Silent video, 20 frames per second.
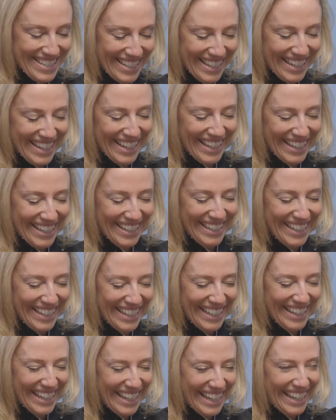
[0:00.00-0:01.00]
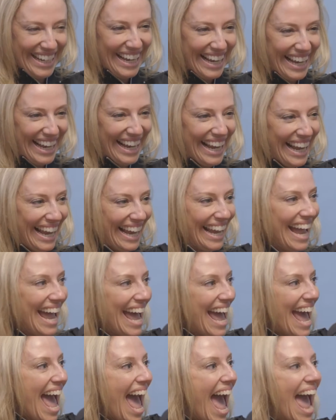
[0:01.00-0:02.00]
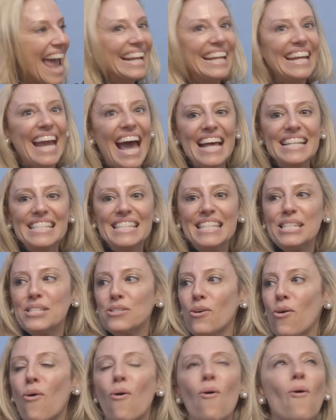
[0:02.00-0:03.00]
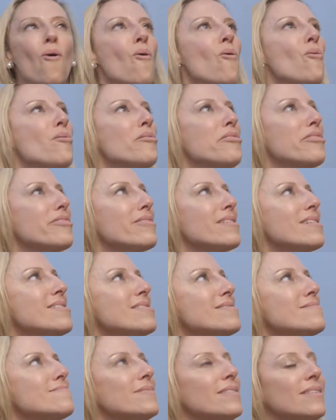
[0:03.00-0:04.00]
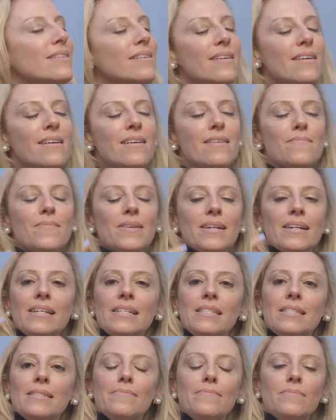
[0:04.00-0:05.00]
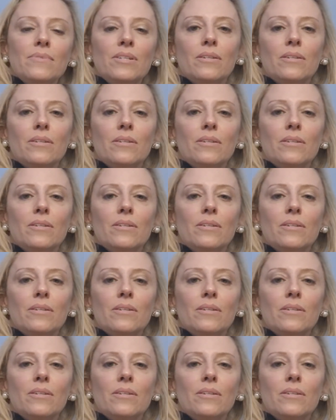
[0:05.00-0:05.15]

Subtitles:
And he has this whole thing where his